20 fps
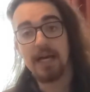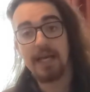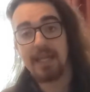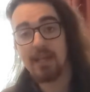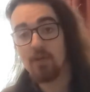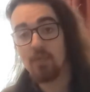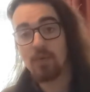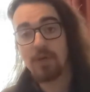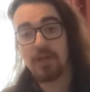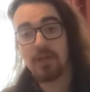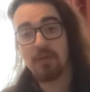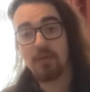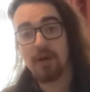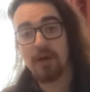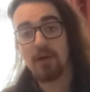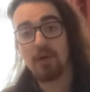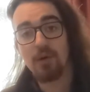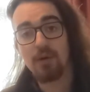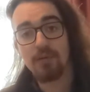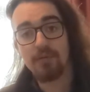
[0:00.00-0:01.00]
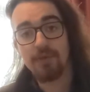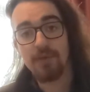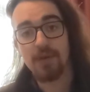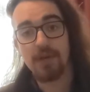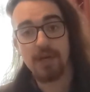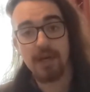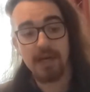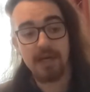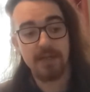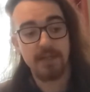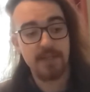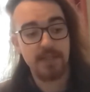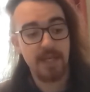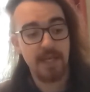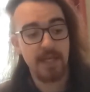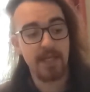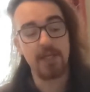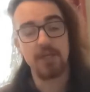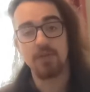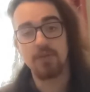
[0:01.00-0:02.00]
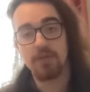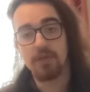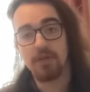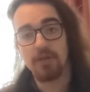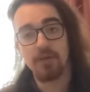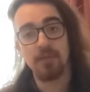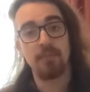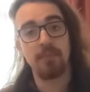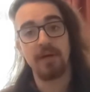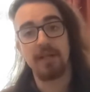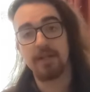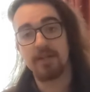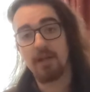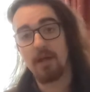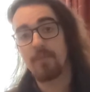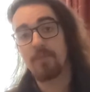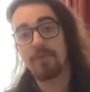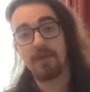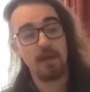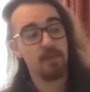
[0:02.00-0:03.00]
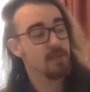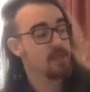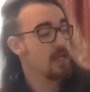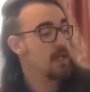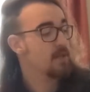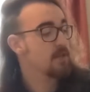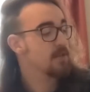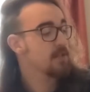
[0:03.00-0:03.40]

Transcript: it'll be in the right order for you guys, and you'll know by the time this comes out.